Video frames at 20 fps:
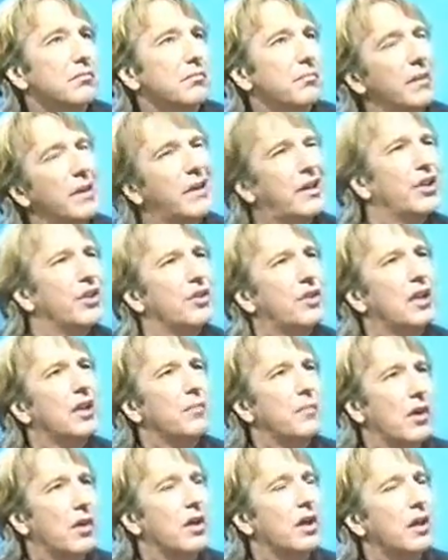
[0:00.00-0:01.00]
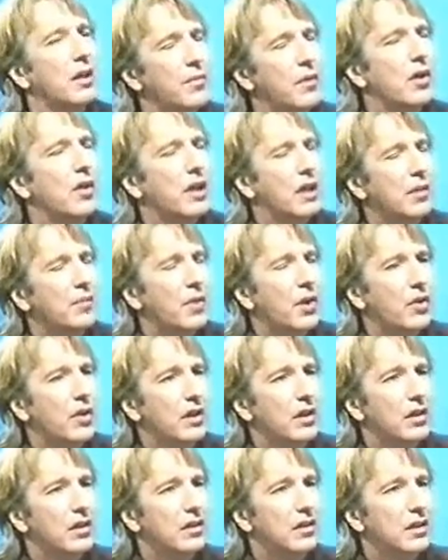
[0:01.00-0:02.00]
make you keep going,
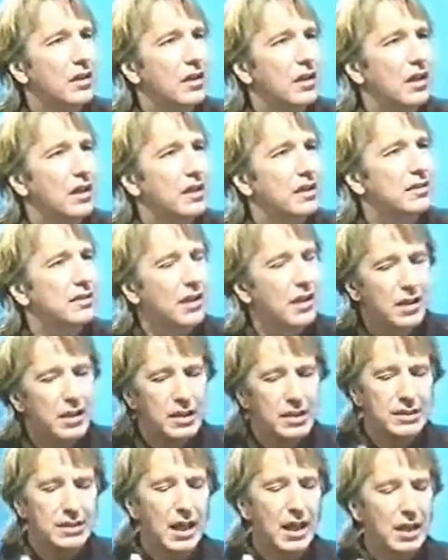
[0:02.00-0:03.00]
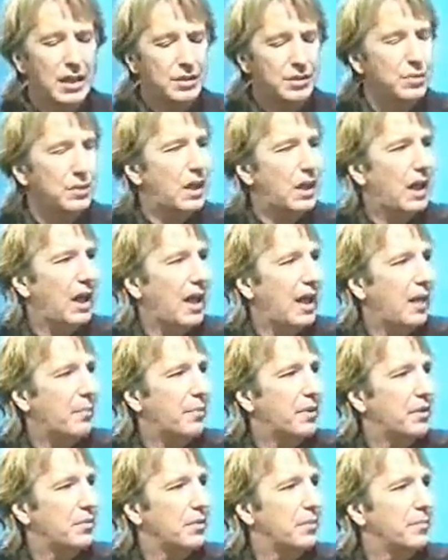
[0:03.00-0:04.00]
and then suddenly these hands would
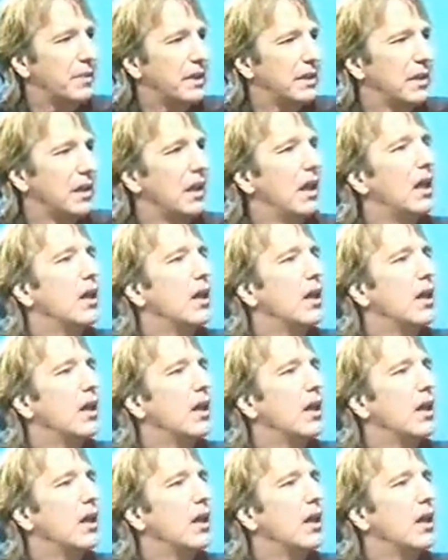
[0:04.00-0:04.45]
clap, and it would mean,